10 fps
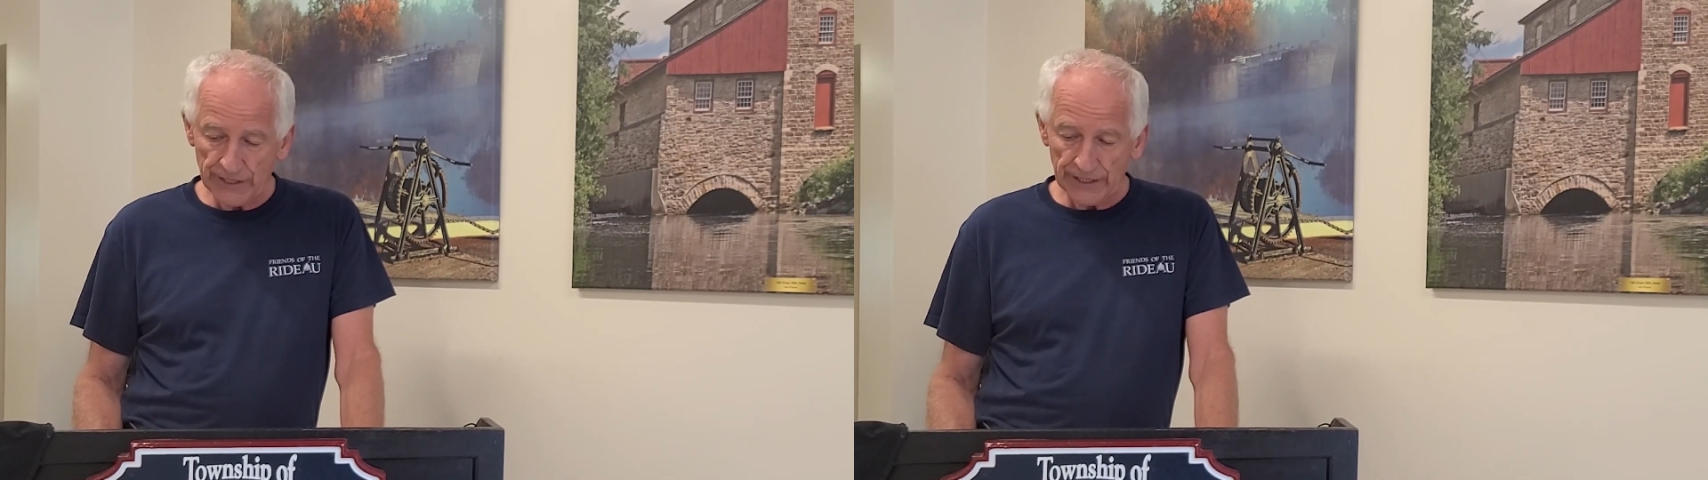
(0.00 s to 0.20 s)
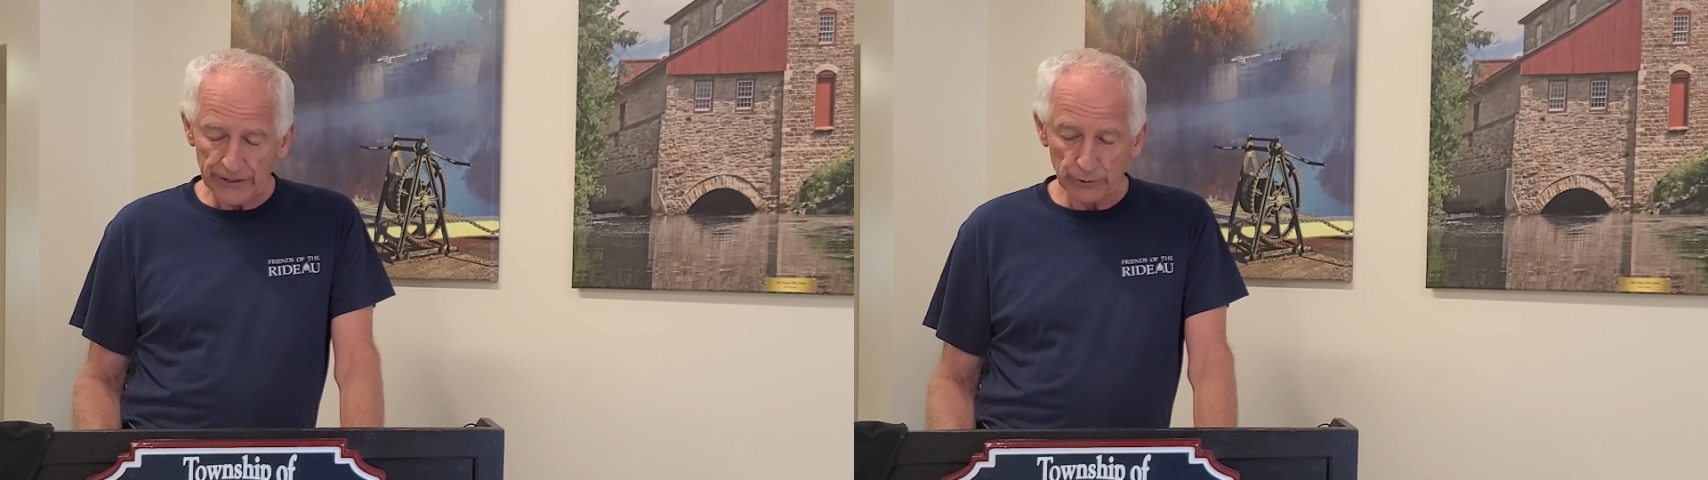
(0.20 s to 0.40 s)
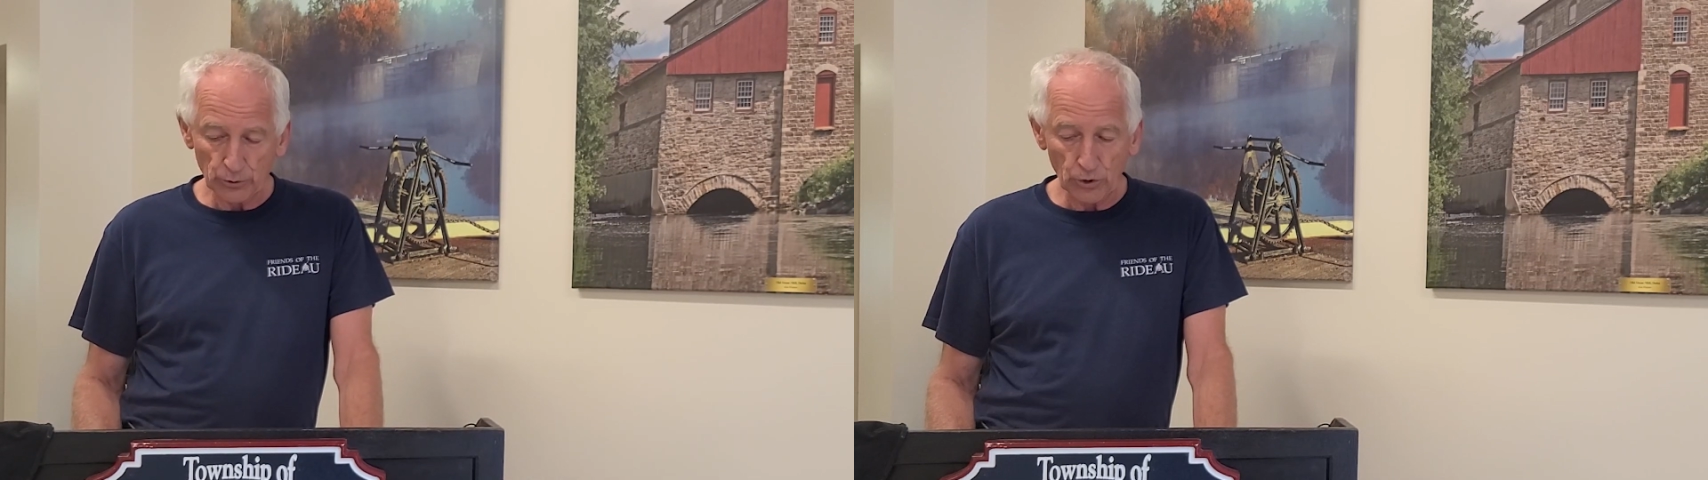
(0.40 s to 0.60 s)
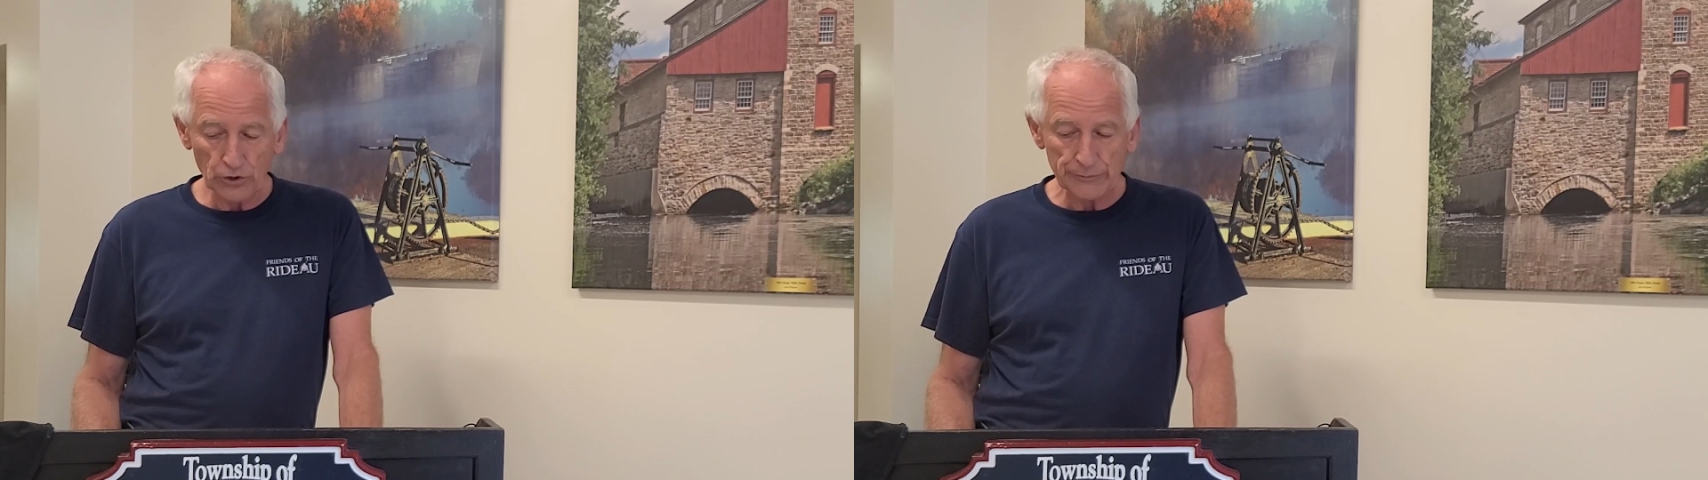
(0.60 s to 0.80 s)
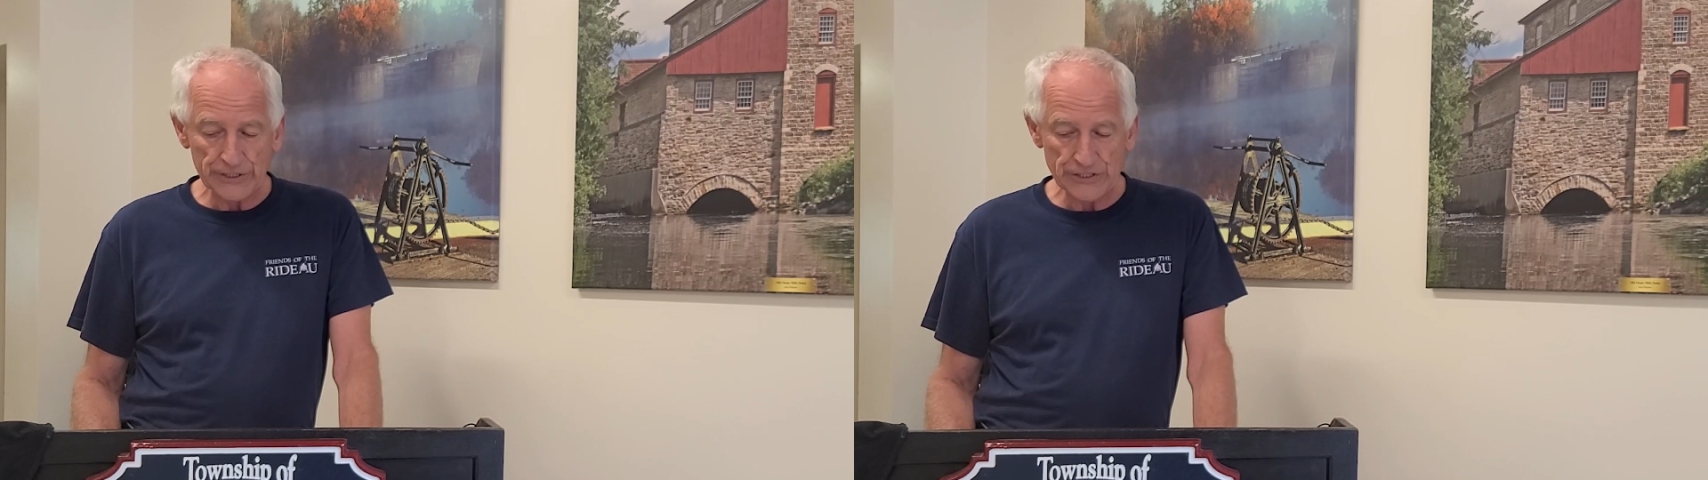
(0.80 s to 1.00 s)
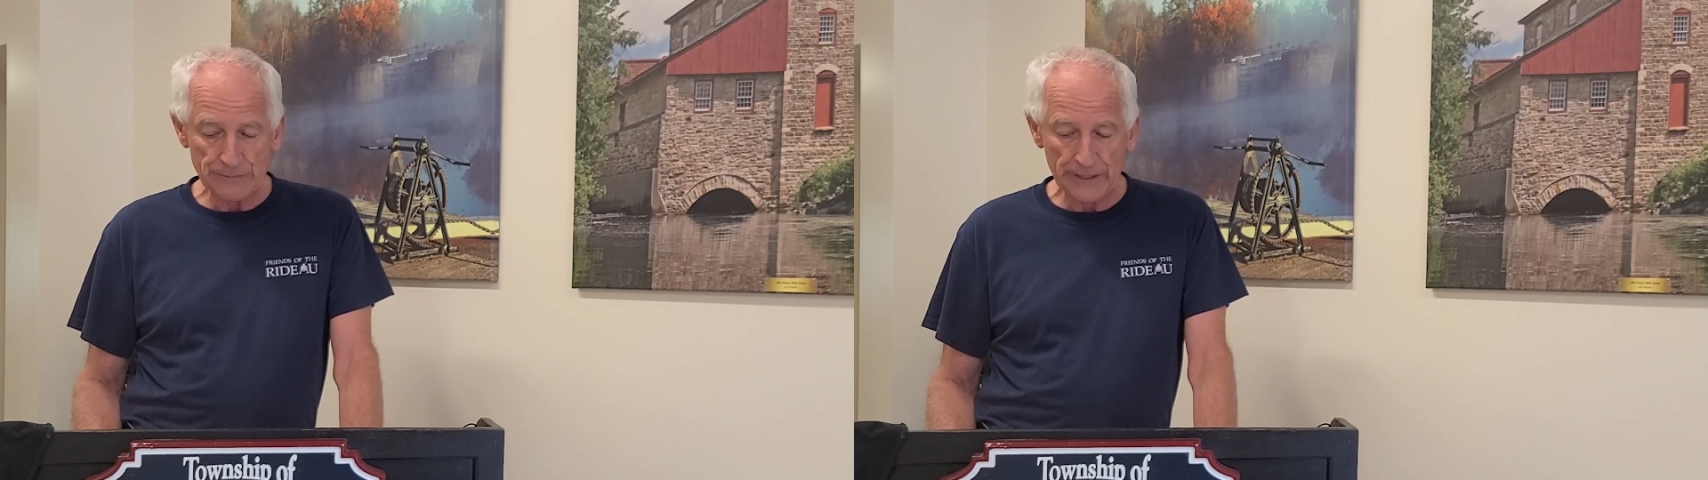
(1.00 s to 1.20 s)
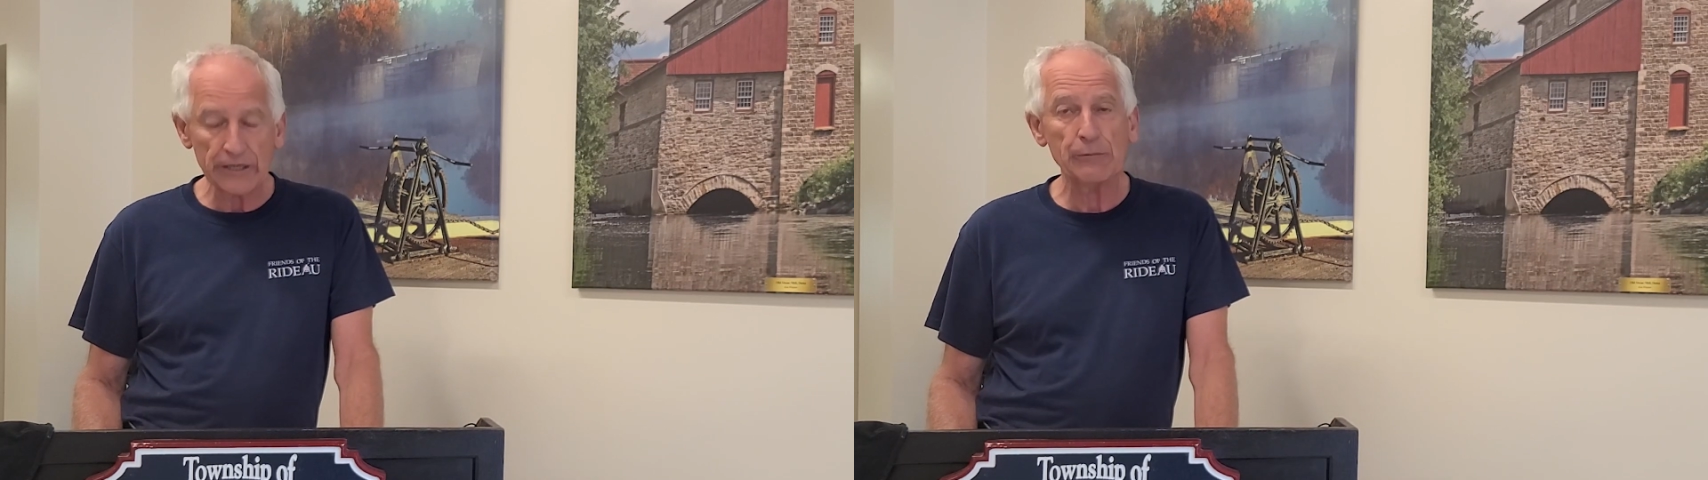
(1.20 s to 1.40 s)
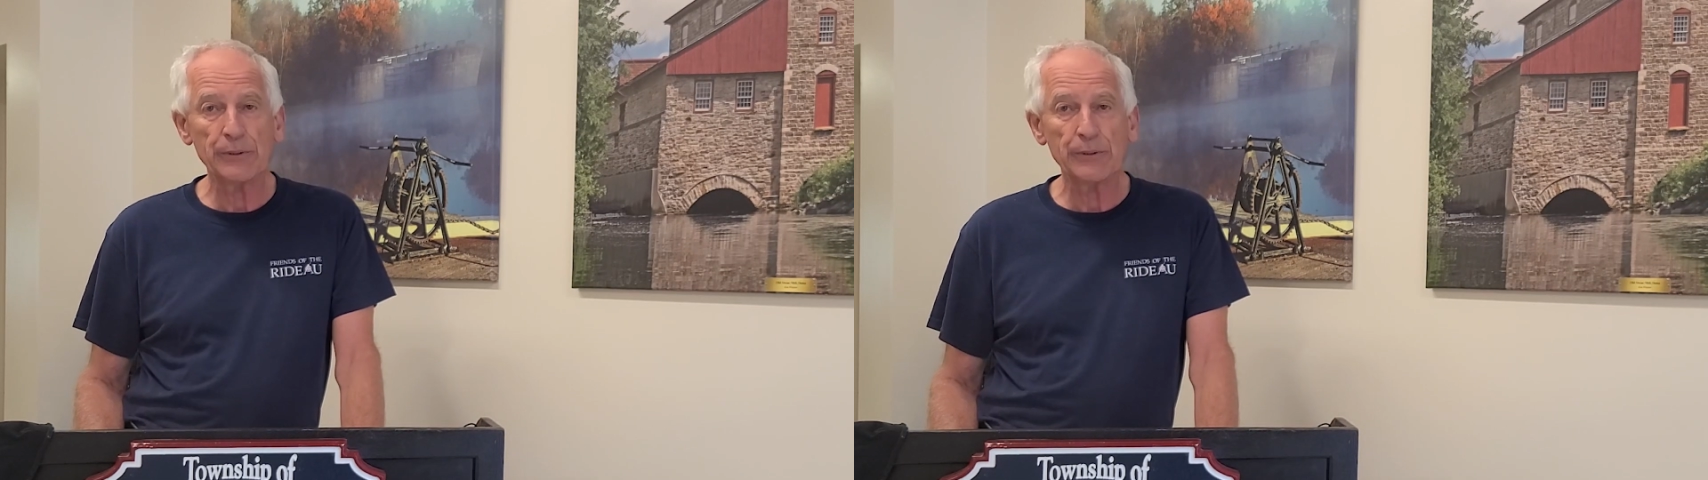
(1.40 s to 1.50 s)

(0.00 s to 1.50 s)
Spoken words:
and the role the municipality